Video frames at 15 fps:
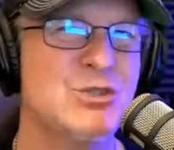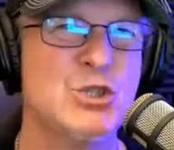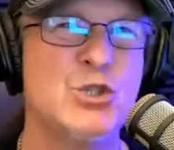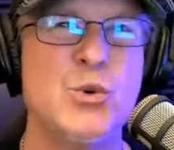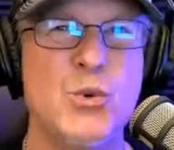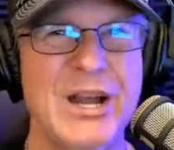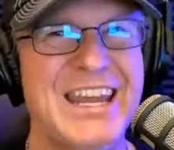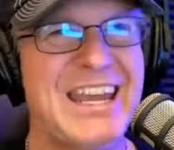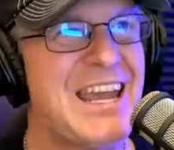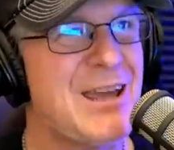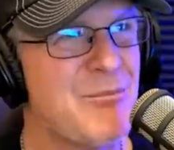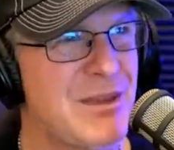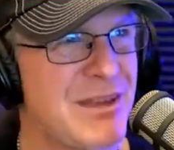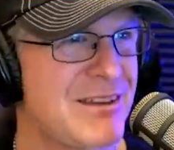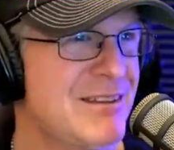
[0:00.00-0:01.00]

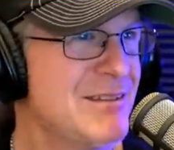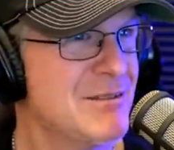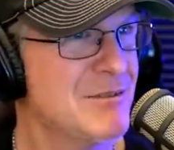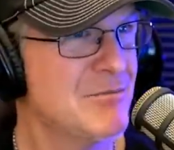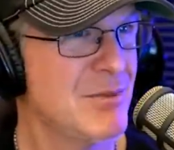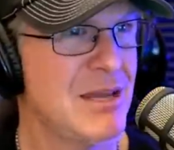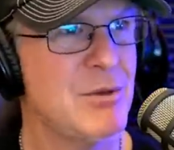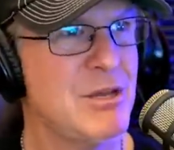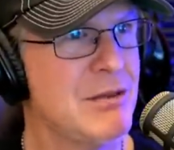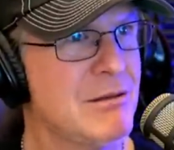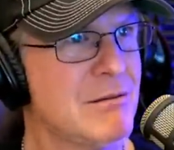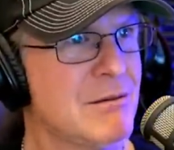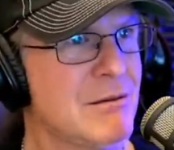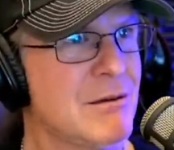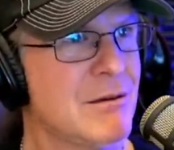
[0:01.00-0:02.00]
twenty-eight minutes, maybe.
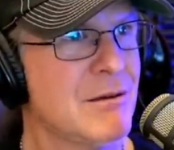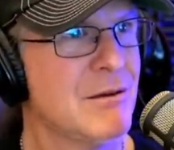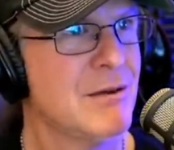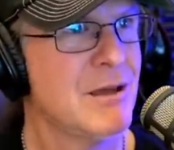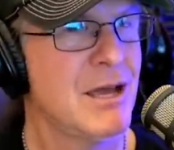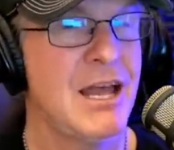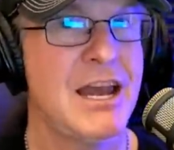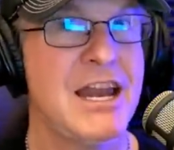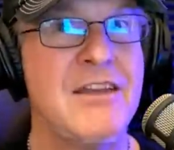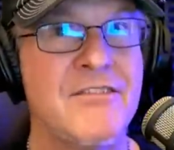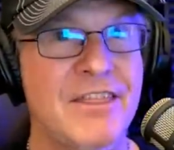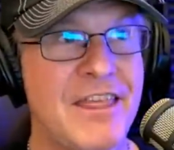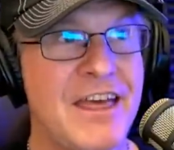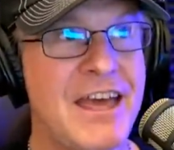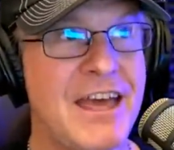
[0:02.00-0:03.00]
And
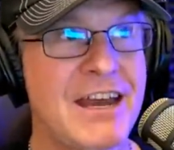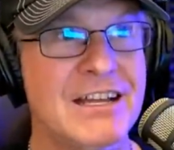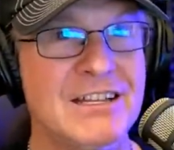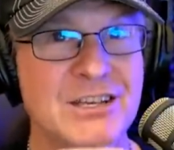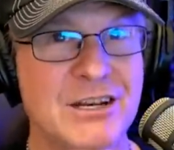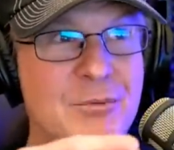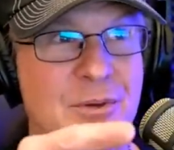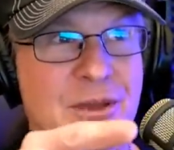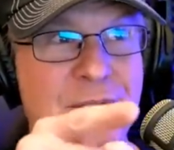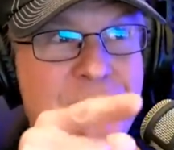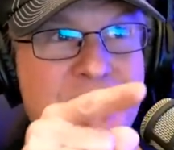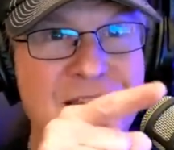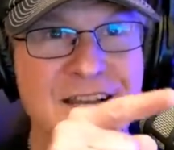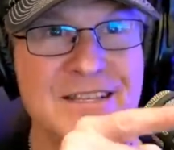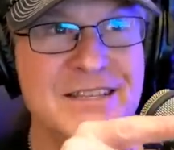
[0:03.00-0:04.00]
even then it's going to be
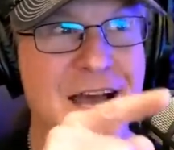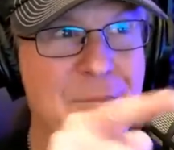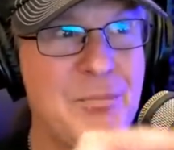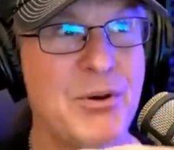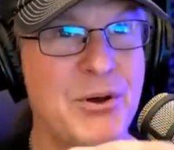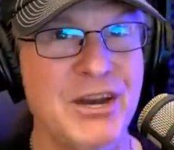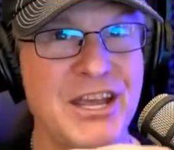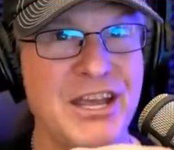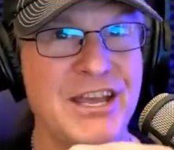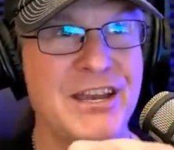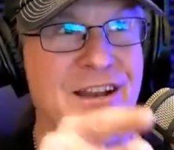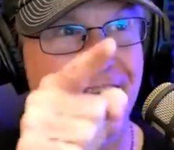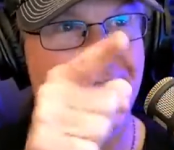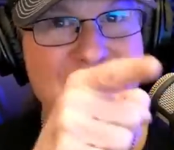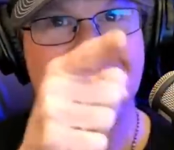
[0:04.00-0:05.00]
because I put in
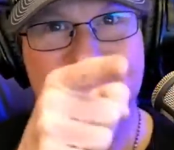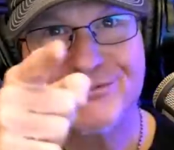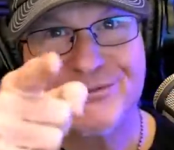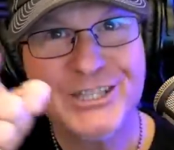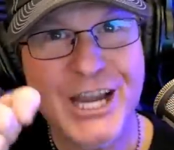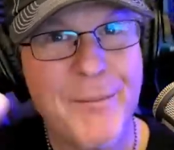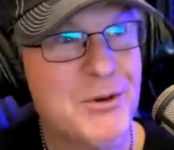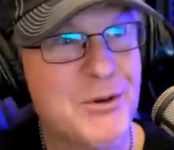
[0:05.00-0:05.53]
like chapter